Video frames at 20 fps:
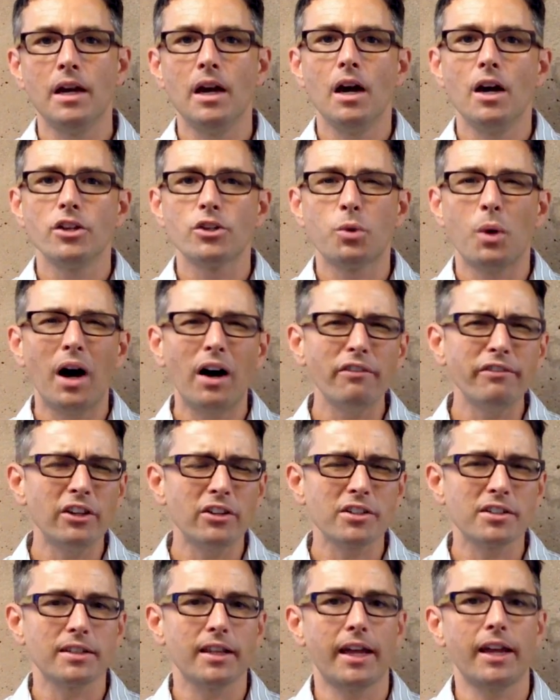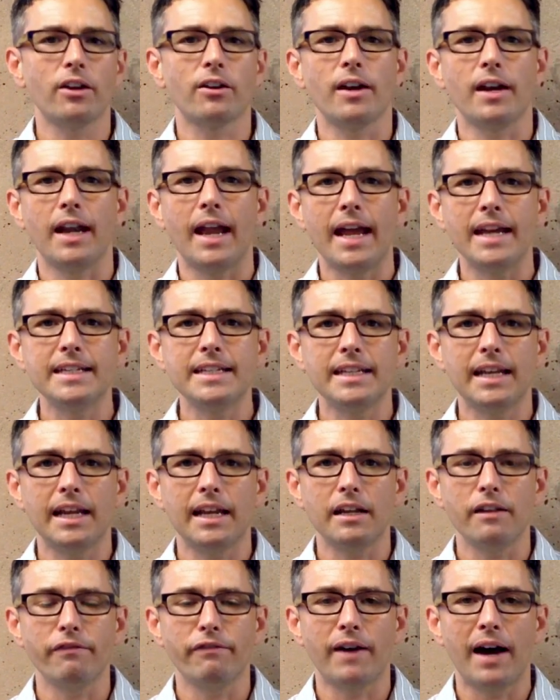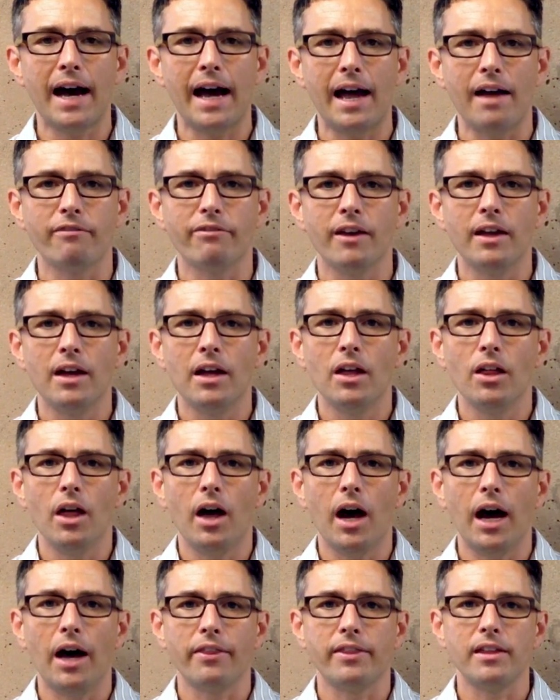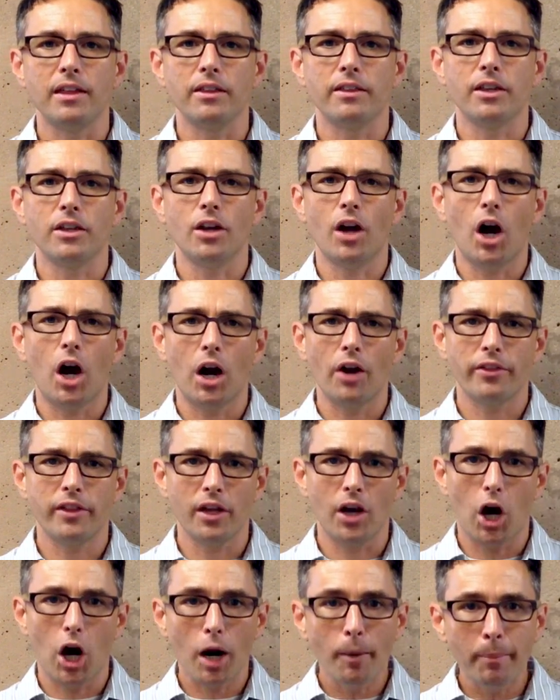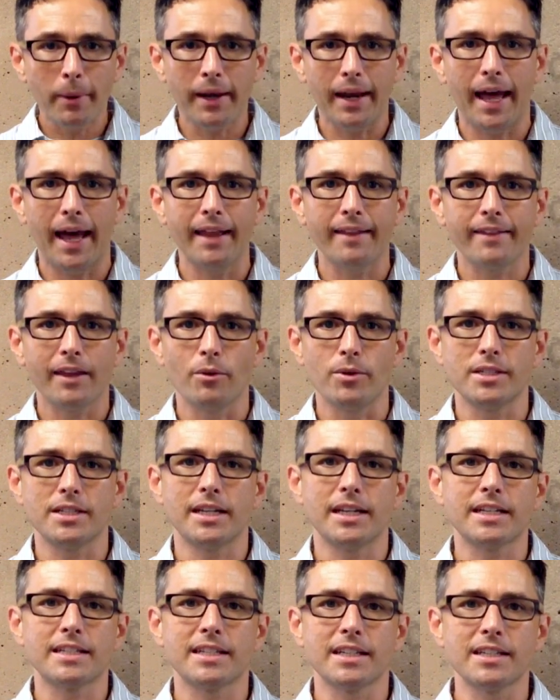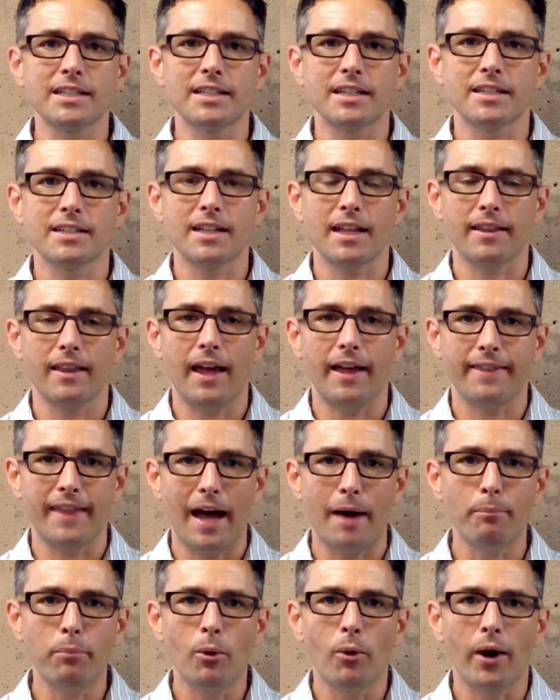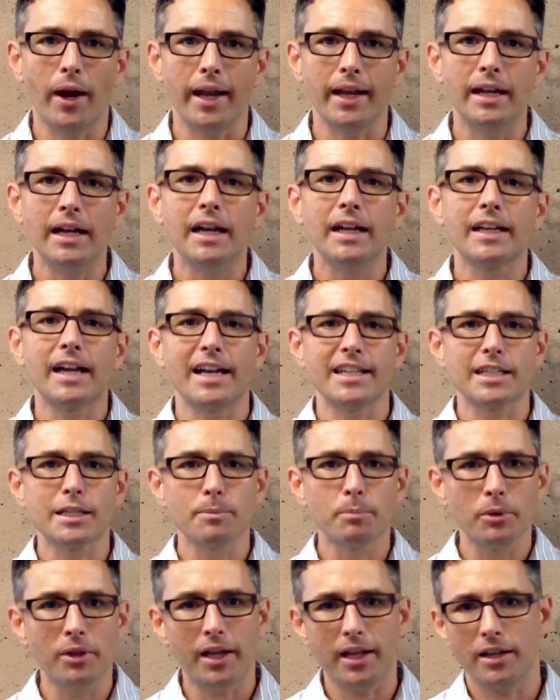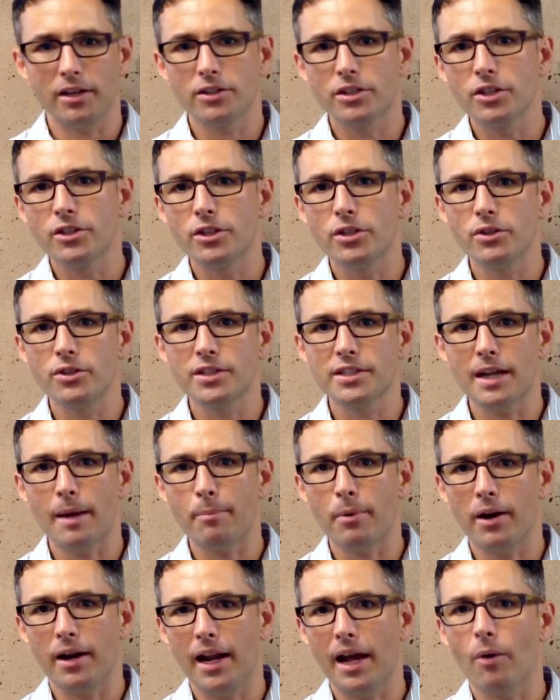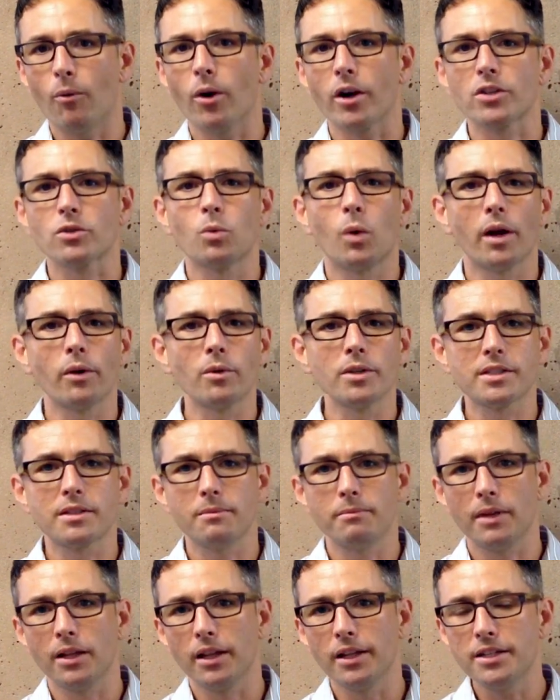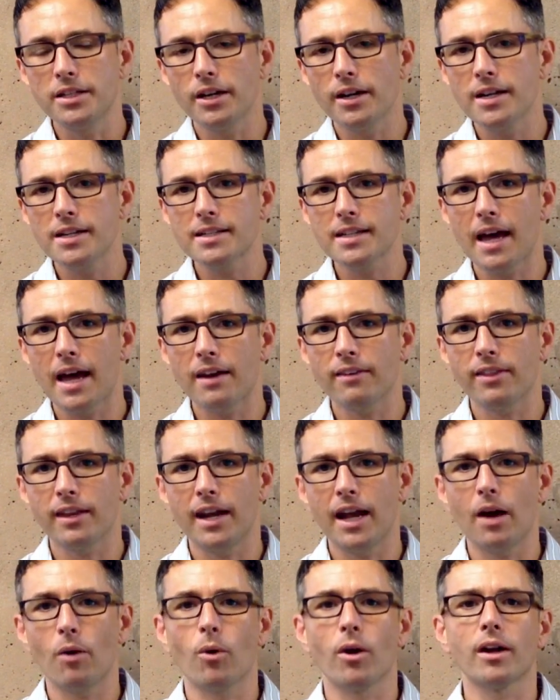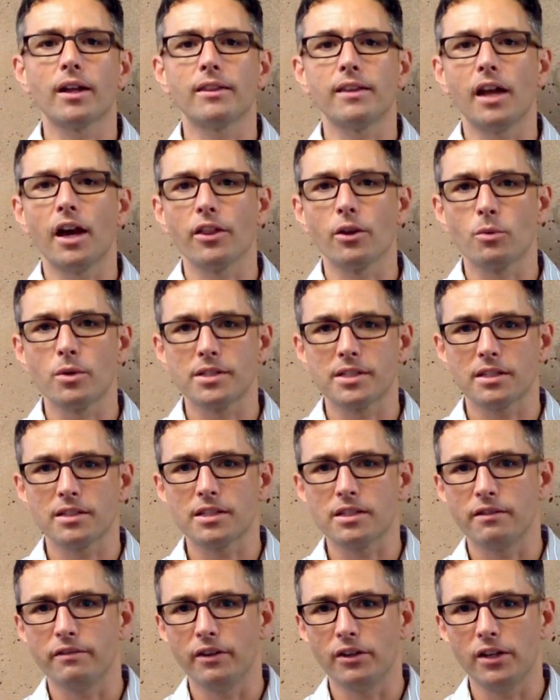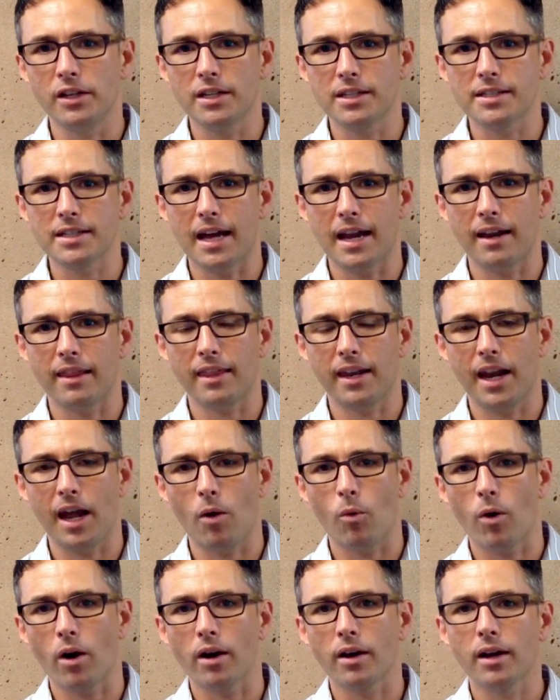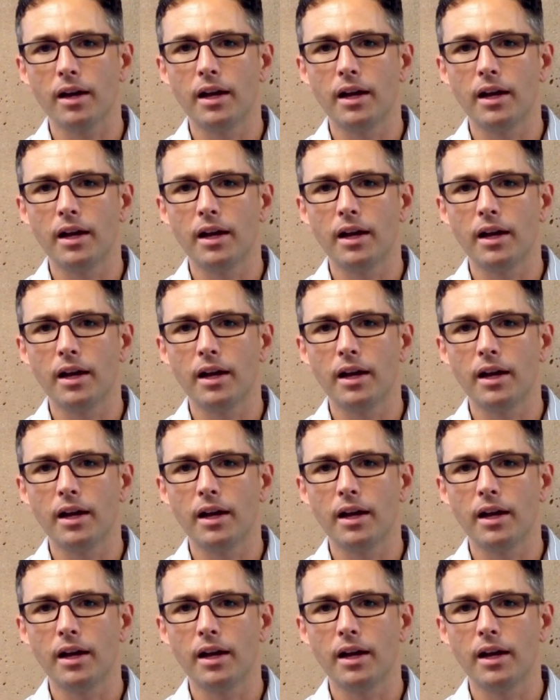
Twelve years later, in 1985, uh, the, the, the ARPANET that was in existence at, at that point got split into two separate networks. One was the military side of the network, and the other was the civilian side of the network.